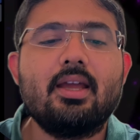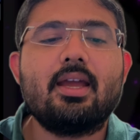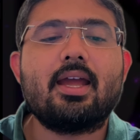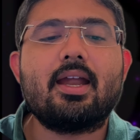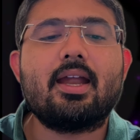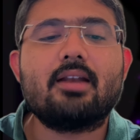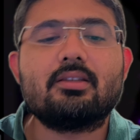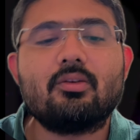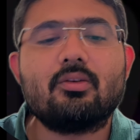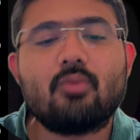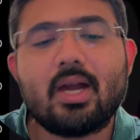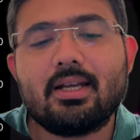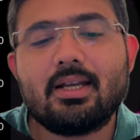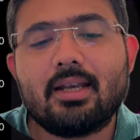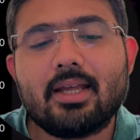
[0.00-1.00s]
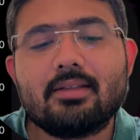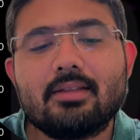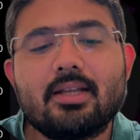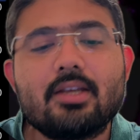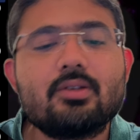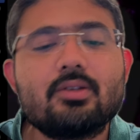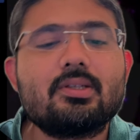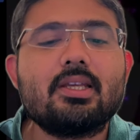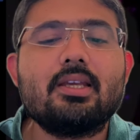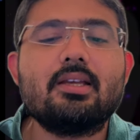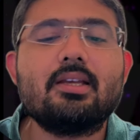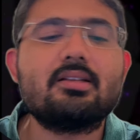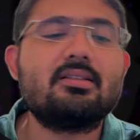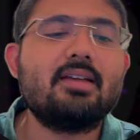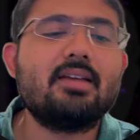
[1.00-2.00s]
and the white line that you see
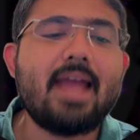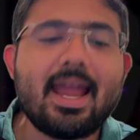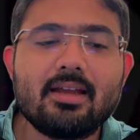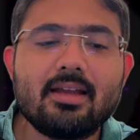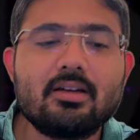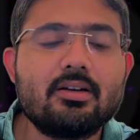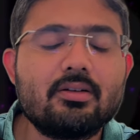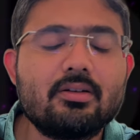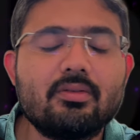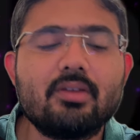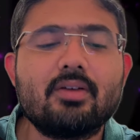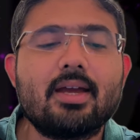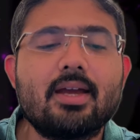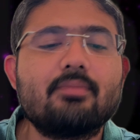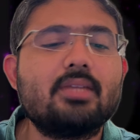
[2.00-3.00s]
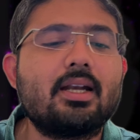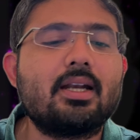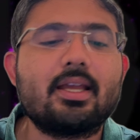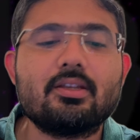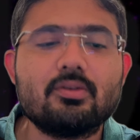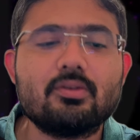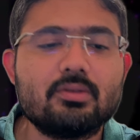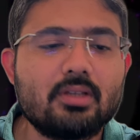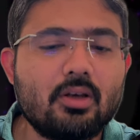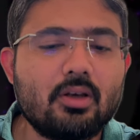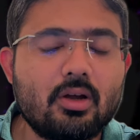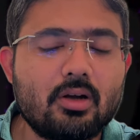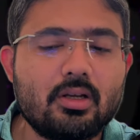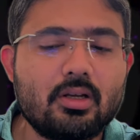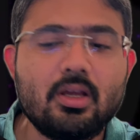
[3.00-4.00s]
is the anchored VWAP that I use a
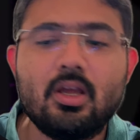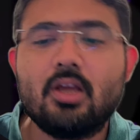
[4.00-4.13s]
lot.